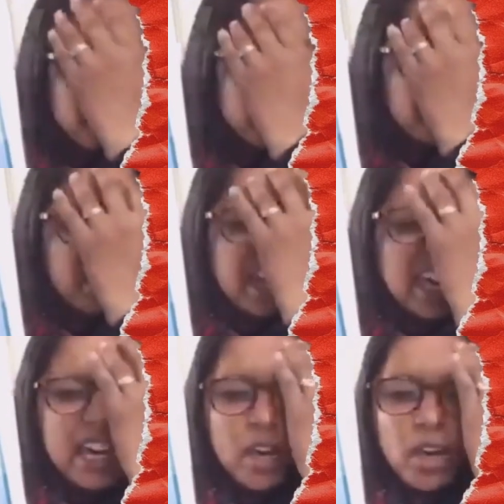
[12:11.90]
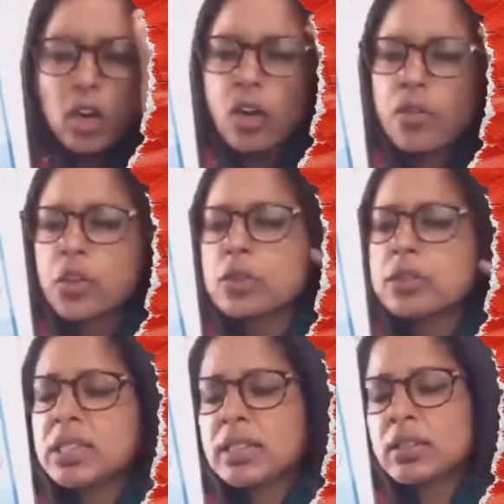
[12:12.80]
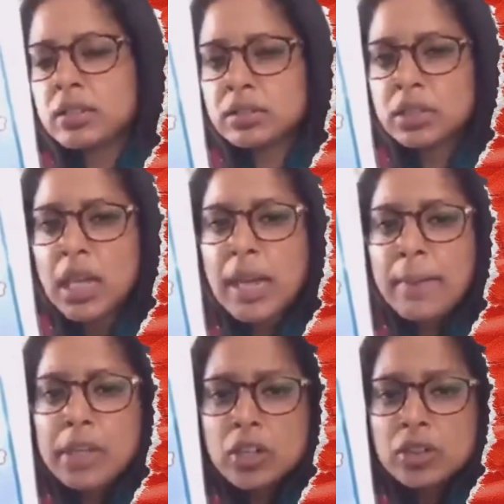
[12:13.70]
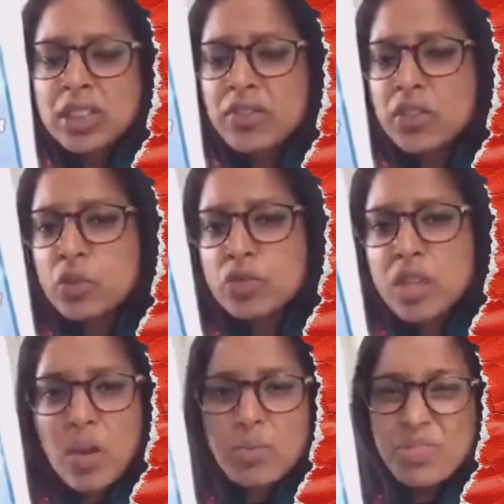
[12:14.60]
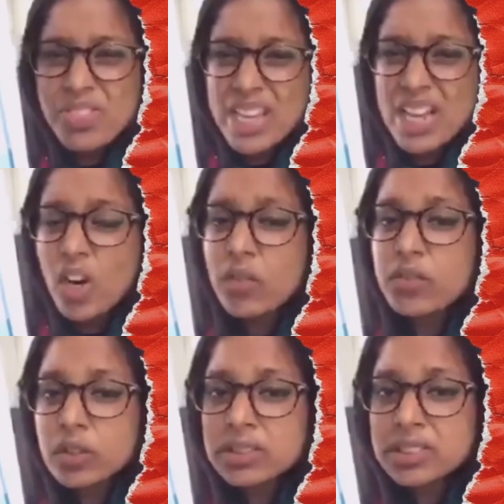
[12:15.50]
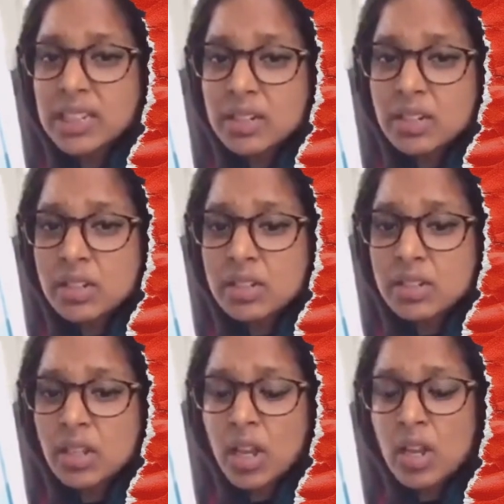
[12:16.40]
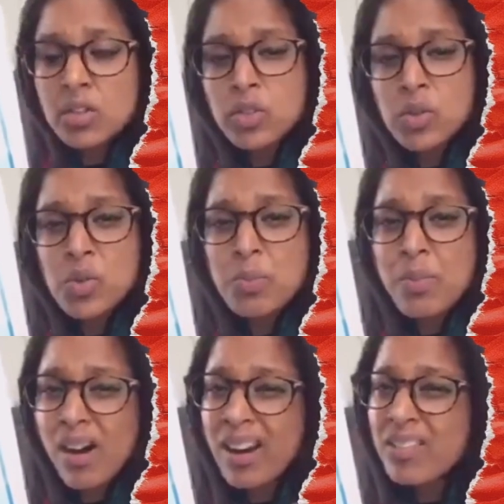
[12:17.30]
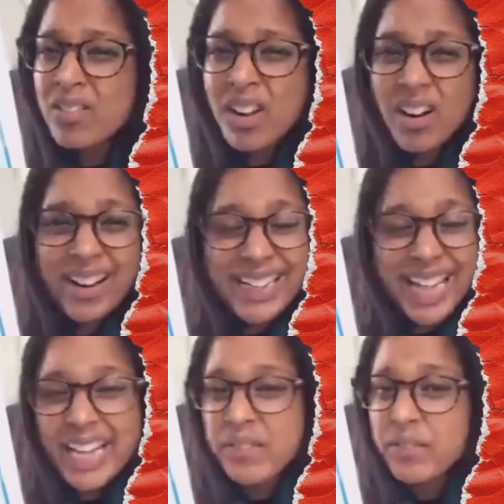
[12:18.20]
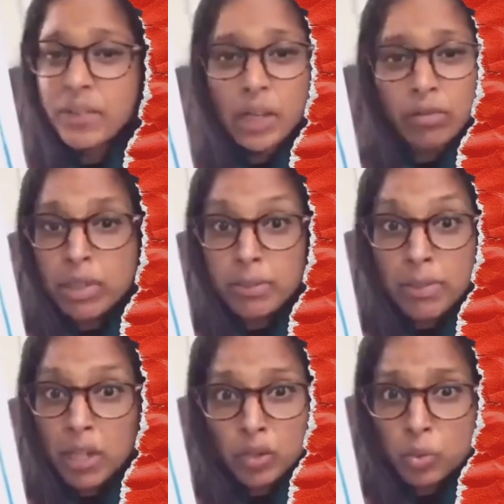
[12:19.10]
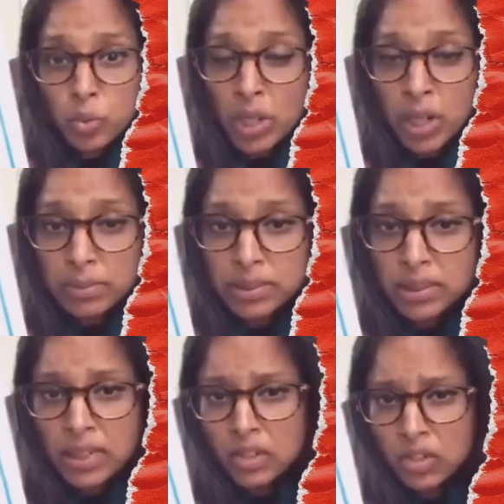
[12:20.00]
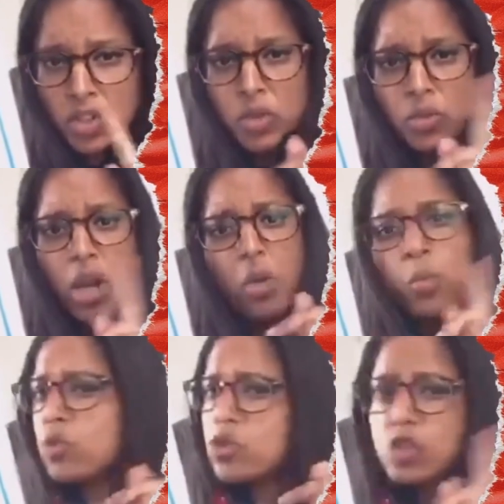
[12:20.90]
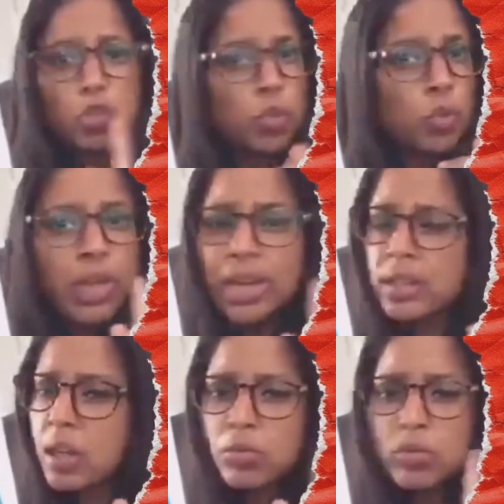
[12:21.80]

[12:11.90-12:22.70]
think of your sentence, because if you don't think of your sentence, you might write a very muddled up sentence. You don't want to do that. No.